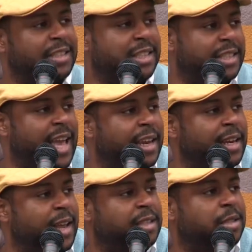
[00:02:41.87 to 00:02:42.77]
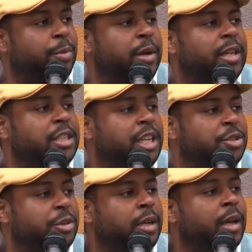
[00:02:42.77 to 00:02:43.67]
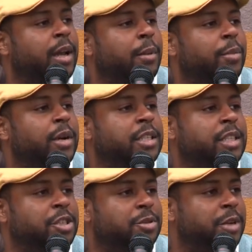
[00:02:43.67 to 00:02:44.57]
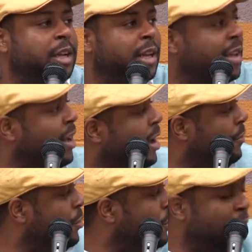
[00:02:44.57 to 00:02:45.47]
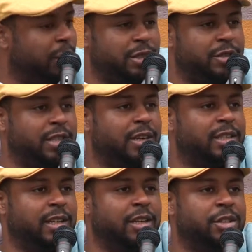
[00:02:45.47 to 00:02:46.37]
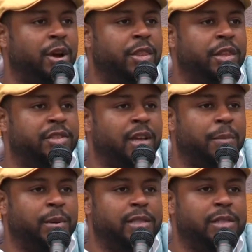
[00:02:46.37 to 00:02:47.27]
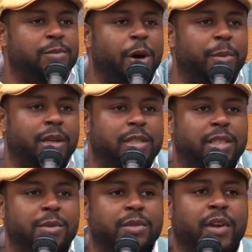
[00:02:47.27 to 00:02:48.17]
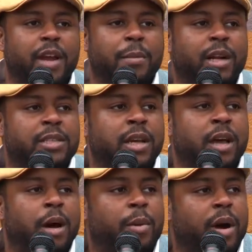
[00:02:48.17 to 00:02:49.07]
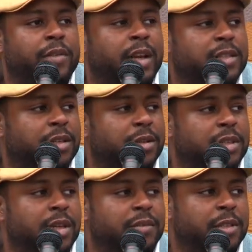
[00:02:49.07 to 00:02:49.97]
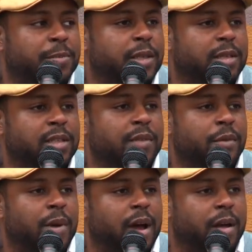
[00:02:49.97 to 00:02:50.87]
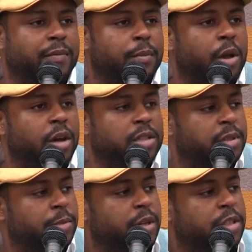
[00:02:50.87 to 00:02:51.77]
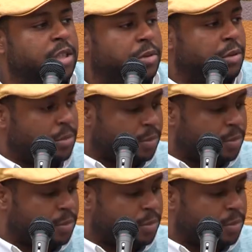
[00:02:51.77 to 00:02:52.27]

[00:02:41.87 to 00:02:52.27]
she's standing next to Brenda Gentry. Brenda Gentry, if you'll notice, you'll see her signature on this piece as well because she was very much a part of the execution of this piece. Let's give a round of applause for Brenda Gentry.